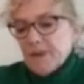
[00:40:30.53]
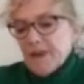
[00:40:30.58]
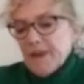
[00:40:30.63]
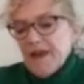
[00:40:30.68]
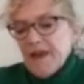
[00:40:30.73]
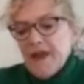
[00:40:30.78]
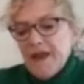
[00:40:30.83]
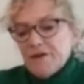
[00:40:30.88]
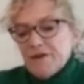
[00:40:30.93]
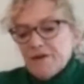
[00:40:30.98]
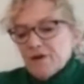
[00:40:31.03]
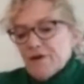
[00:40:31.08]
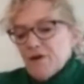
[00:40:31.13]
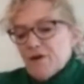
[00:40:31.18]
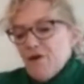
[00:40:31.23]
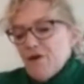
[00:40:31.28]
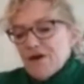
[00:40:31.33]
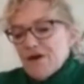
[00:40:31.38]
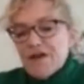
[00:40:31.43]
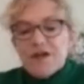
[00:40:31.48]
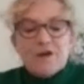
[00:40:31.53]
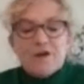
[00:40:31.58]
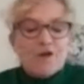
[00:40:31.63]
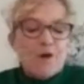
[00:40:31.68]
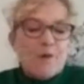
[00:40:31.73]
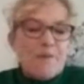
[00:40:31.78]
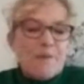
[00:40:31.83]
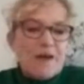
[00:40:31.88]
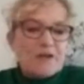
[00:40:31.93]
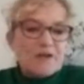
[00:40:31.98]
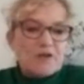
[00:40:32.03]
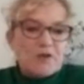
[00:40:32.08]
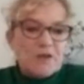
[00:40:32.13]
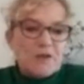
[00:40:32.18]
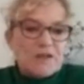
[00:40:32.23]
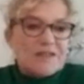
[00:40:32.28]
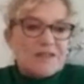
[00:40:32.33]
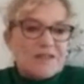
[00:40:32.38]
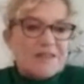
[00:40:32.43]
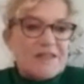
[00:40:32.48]
And our hero metric
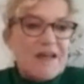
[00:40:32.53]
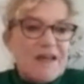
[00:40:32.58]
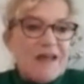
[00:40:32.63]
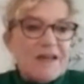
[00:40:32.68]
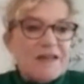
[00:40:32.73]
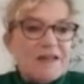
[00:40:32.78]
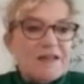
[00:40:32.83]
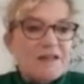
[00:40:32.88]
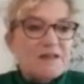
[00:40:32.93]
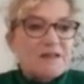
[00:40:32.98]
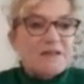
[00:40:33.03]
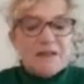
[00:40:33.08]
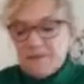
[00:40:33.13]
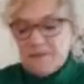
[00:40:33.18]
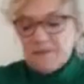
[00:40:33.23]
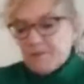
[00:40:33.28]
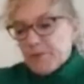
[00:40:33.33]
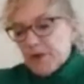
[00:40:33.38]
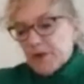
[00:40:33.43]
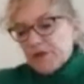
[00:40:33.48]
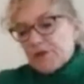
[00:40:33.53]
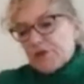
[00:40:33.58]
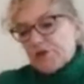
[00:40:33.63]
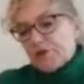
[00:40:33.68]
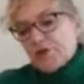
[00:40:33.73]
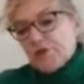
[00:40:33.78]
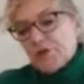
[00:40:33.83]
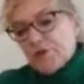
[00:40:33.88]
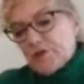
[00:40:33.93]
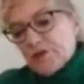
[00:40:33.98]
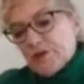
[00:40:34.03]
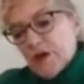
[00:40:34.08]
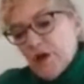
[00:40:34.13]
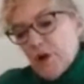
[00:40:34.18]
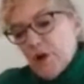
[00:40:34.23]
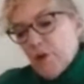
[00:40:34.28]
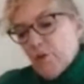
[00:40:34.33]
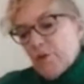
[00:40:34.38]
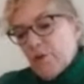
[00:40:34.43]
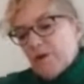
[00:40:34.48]
to date is that by June,
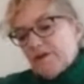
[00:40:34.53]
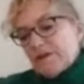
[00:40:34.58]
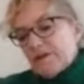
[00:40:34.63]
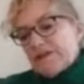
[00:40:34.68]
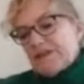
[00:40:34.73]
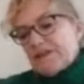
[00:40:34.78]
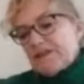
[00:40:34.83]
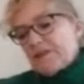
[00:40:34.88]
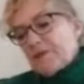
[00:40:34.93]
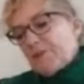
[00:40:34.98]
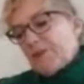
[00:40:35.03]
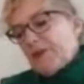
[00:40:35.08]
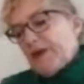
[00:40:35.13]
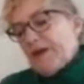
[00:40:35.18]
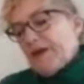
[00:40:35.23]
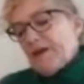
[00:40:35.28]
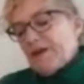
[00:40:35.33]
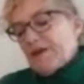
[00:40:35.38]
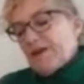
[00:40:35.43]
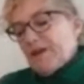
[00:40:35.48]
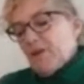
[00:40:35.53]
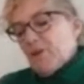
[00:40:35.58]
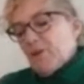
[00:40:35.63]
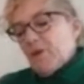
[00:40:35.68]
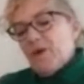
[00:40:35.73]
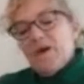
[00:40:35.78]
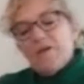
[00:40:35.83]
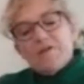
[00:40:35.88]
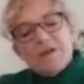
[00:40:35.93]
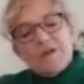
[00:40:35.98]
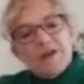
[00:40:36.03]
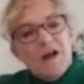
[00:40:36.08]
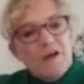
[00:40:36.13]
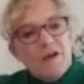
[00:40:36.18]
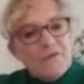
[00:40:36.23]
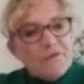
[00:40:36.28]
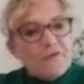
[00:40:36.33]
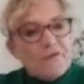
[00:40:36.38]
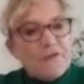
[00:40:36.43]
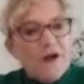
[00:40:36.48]
we're anticipating that we'll have enough